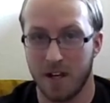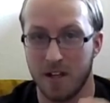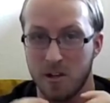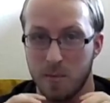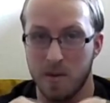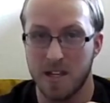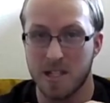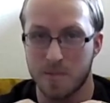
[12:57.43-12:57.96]
to
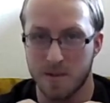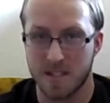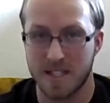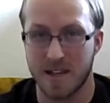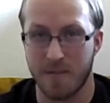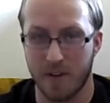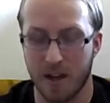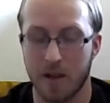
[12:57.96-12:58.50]
be
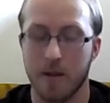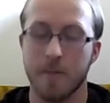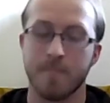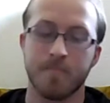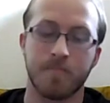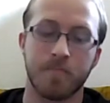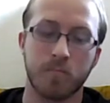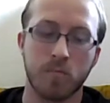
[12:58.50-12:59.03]
specific.
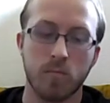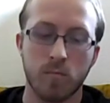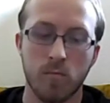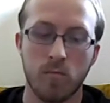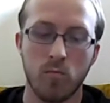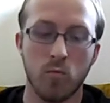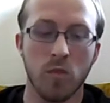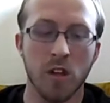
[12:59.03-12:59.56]

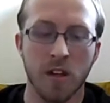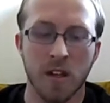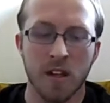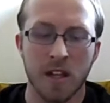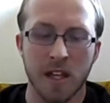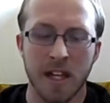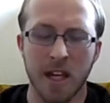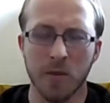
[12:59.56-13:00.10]

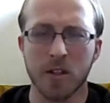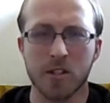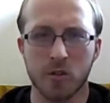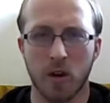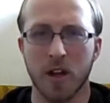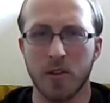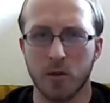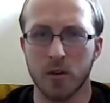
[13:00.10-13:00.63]
He was
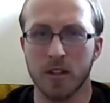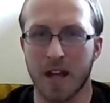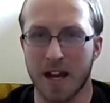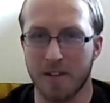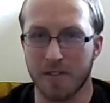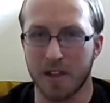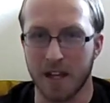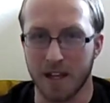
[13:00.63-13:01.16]
going through a lot
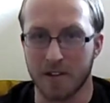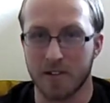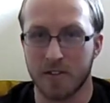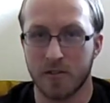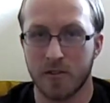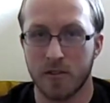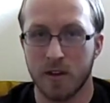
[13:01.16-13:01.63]
of things.